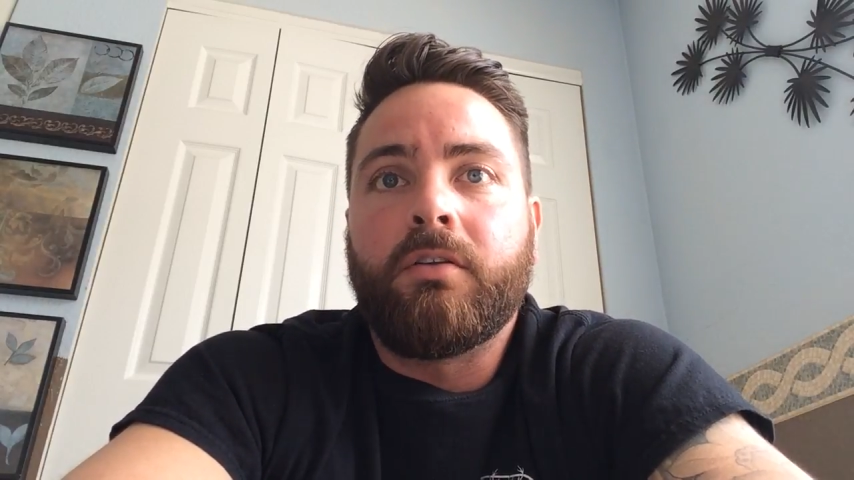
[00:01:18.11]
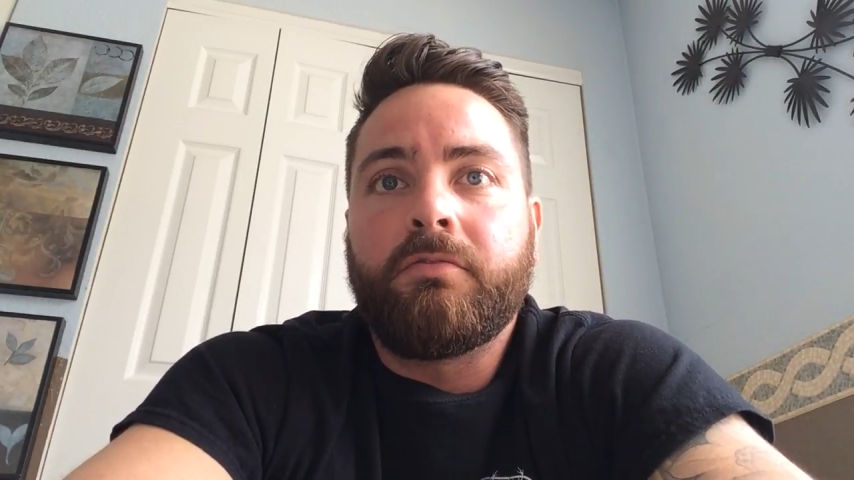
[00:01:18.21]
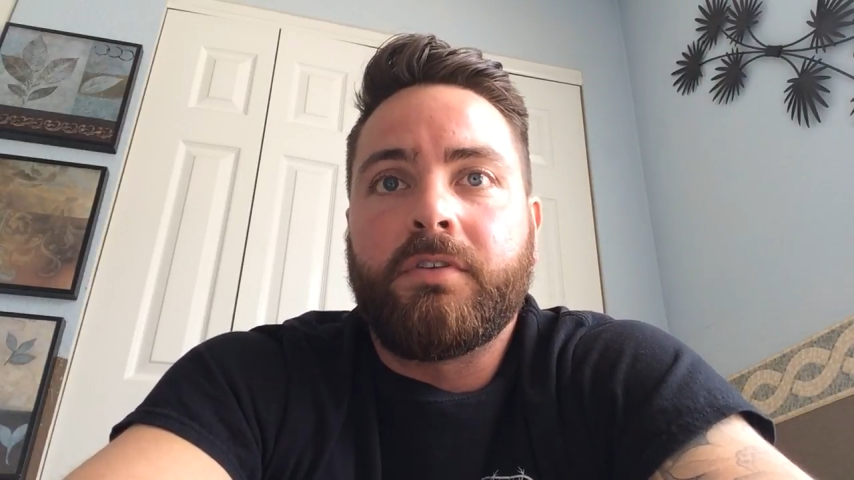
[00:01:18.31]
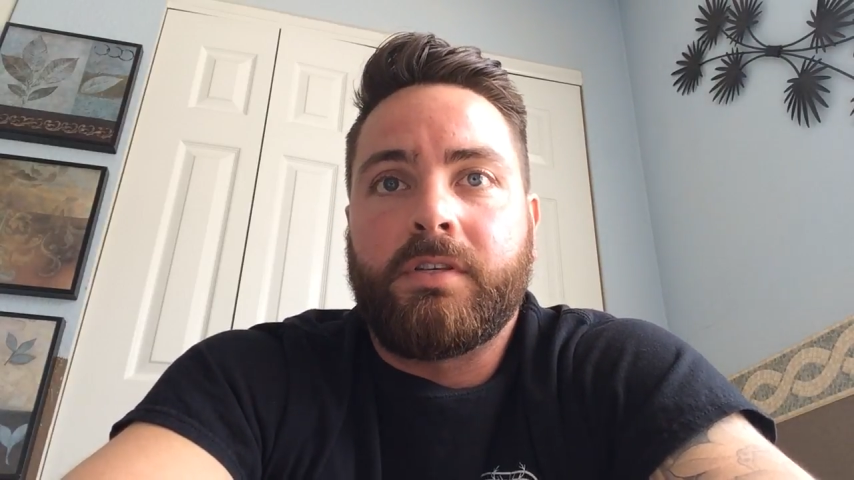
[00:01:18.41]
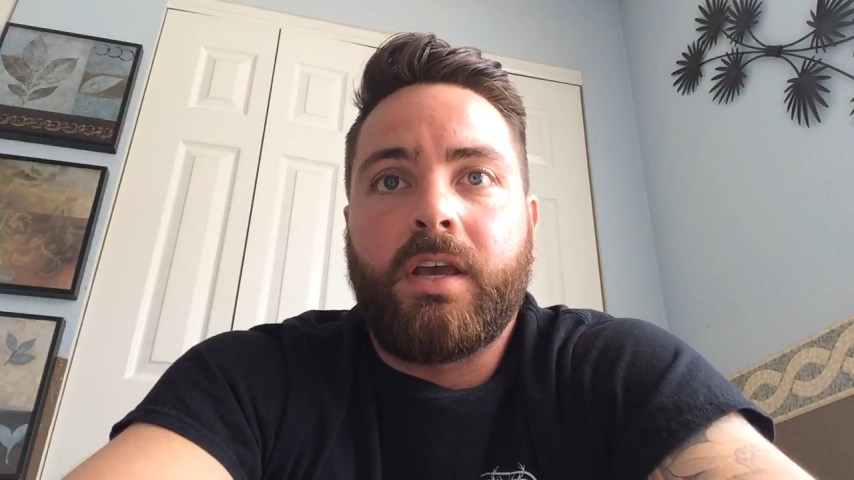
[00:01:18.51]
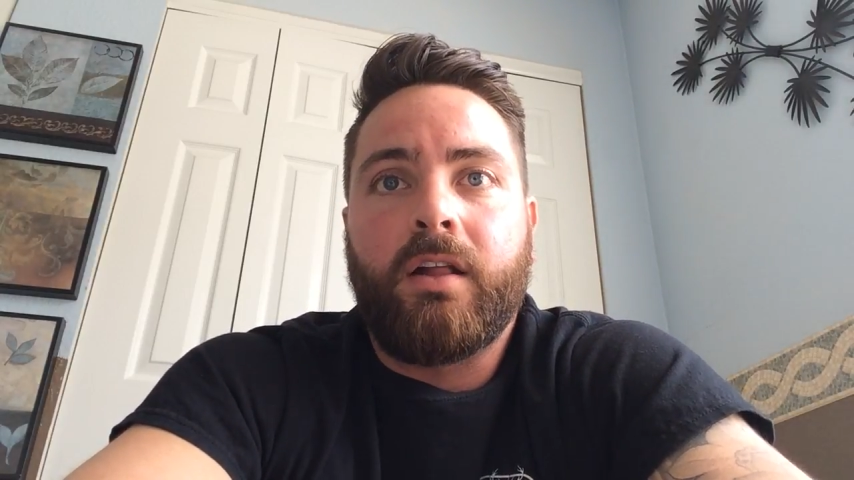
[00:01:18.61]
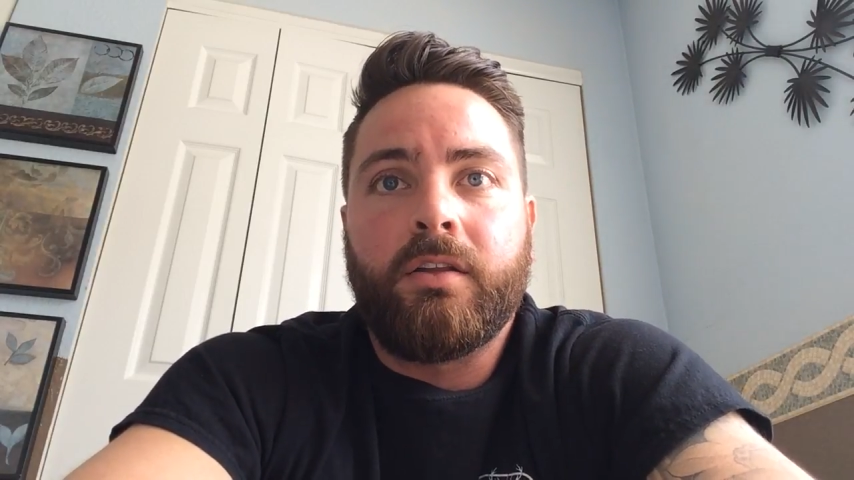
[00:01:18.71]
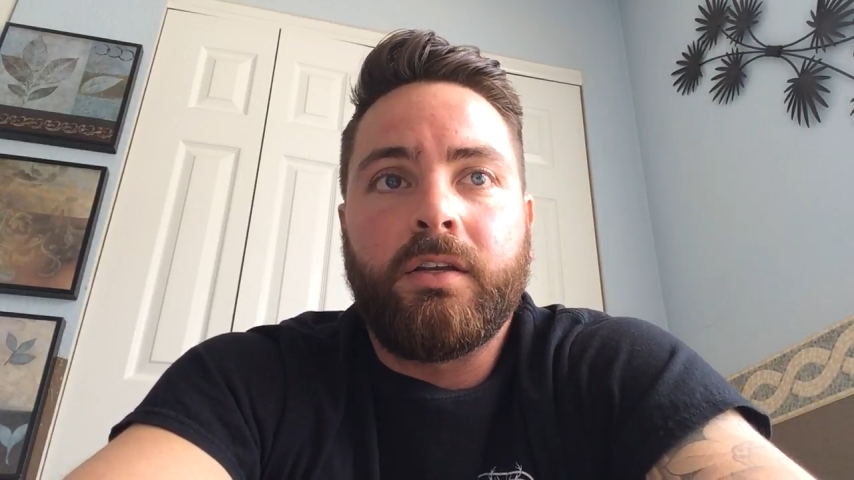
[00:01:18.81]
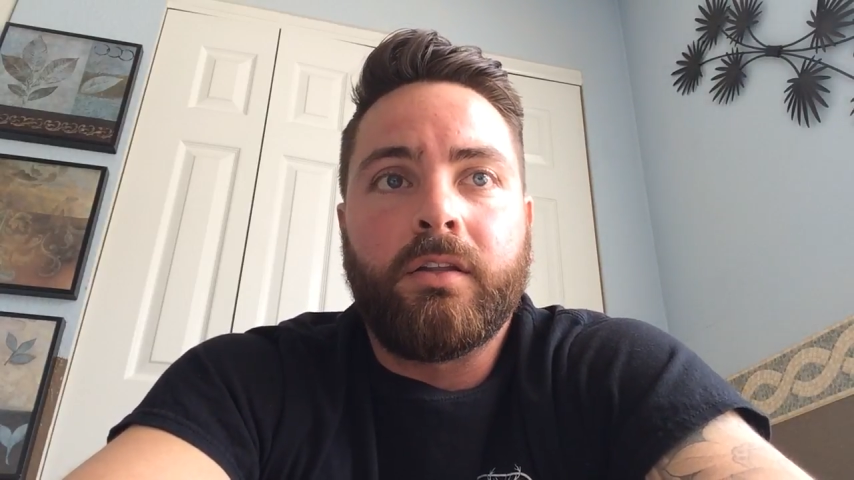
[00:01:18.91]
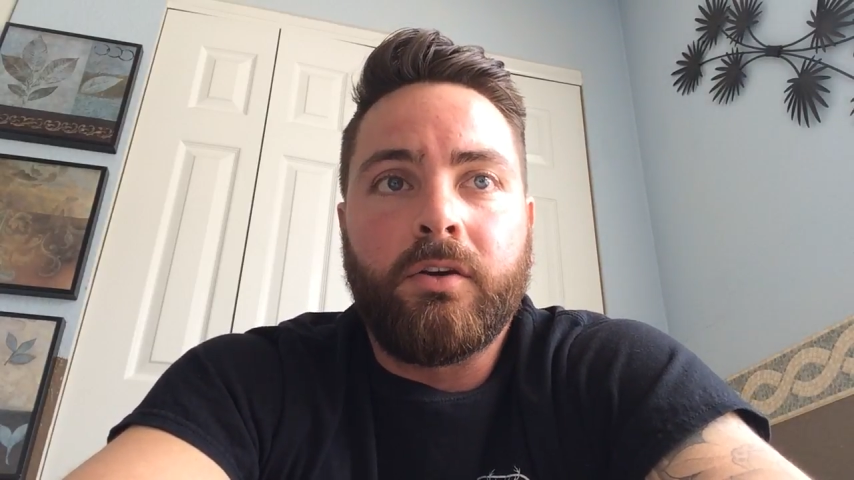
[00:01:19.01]
on
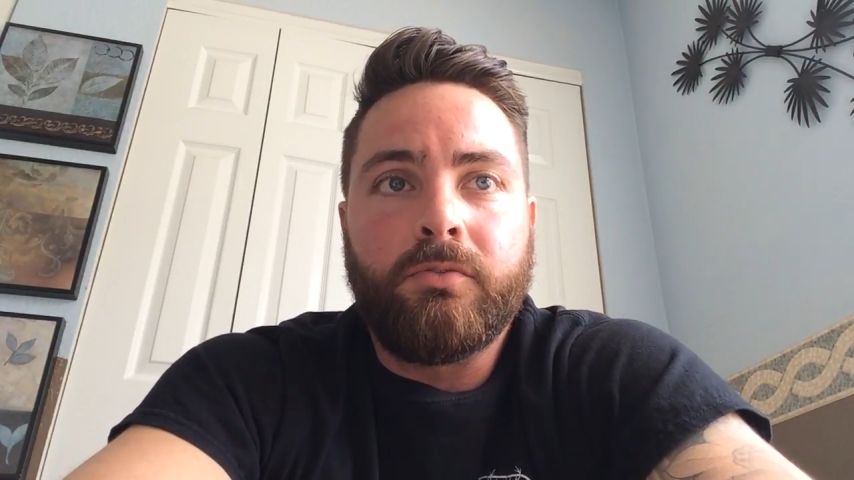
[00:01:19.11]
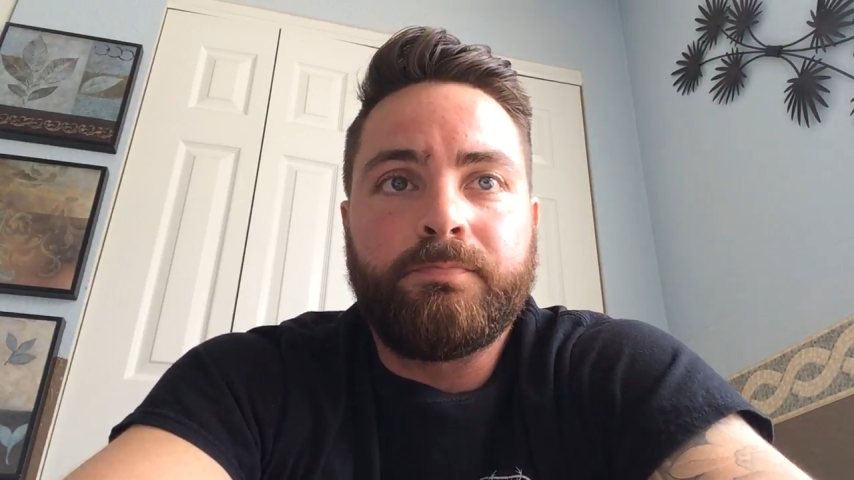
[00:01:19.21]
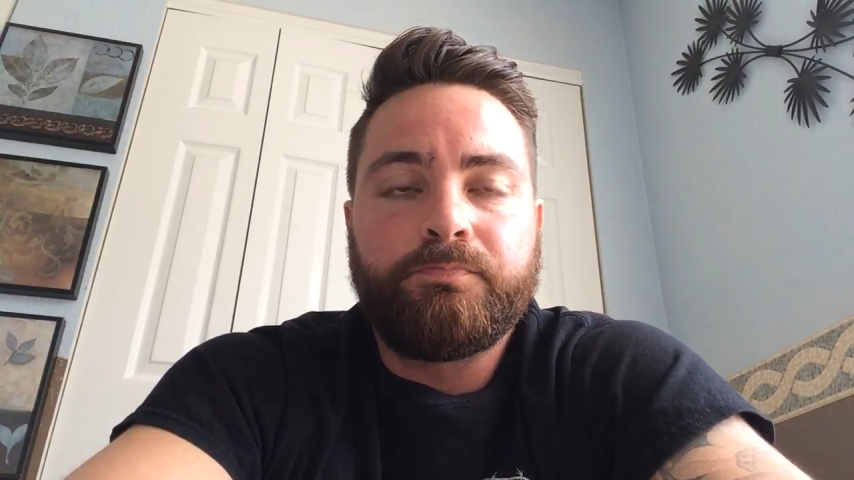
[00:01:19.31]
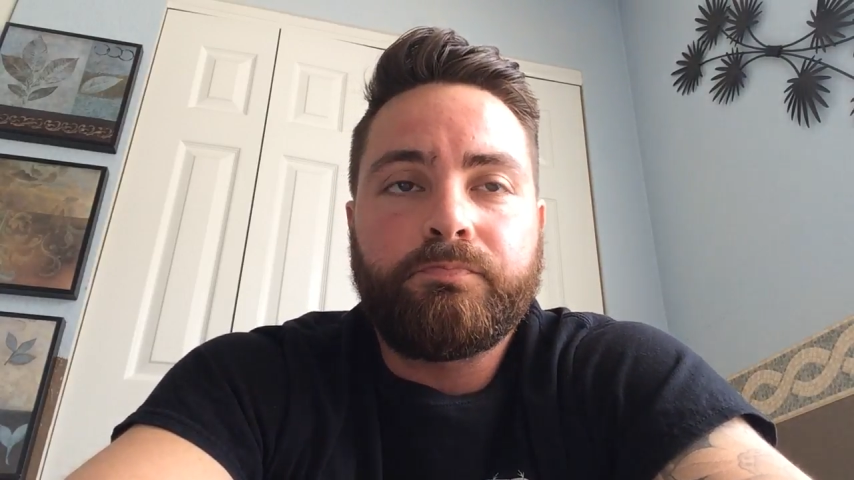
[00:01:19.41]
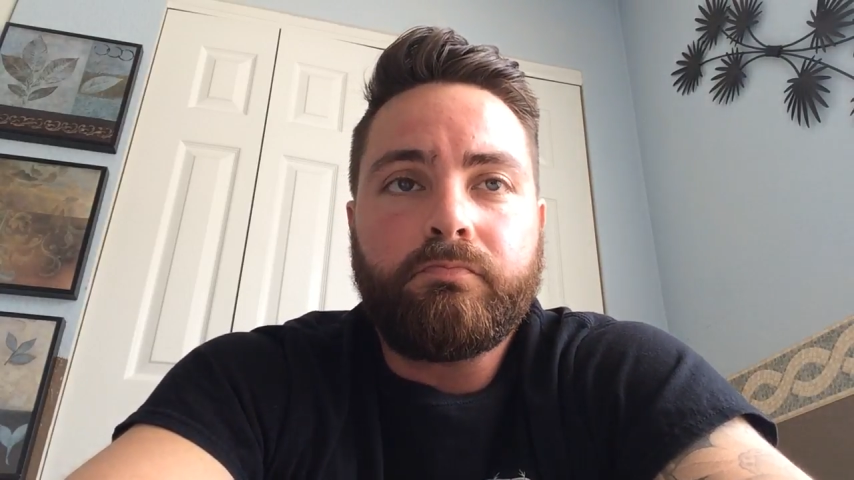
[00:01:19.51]
physicality alone.